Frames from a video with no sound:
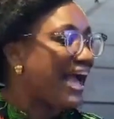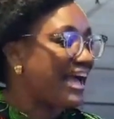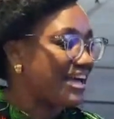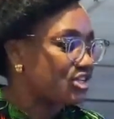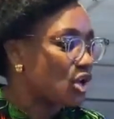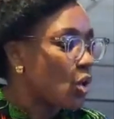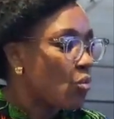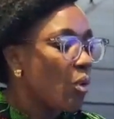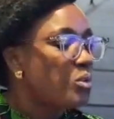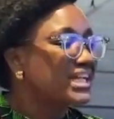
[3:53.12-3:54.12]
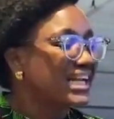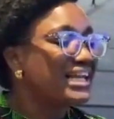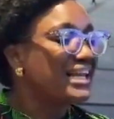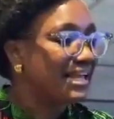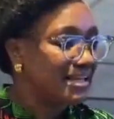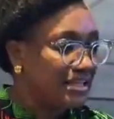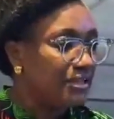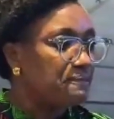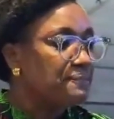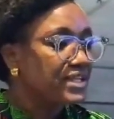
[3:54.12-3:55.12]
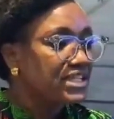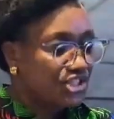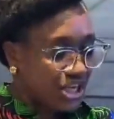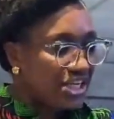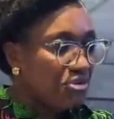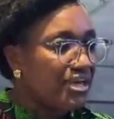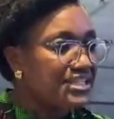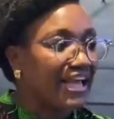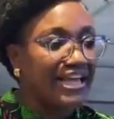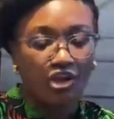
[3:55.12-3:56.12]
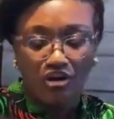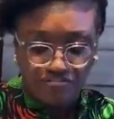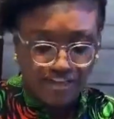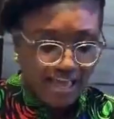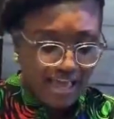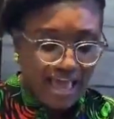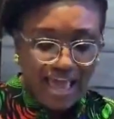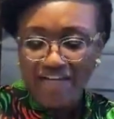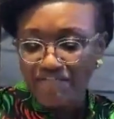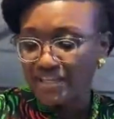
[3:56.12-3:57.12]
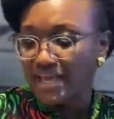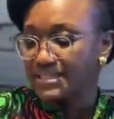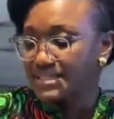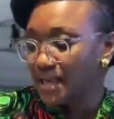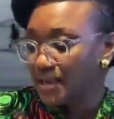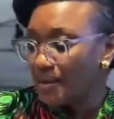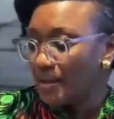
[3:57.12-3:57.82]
had, we would clearly generate enough evidence.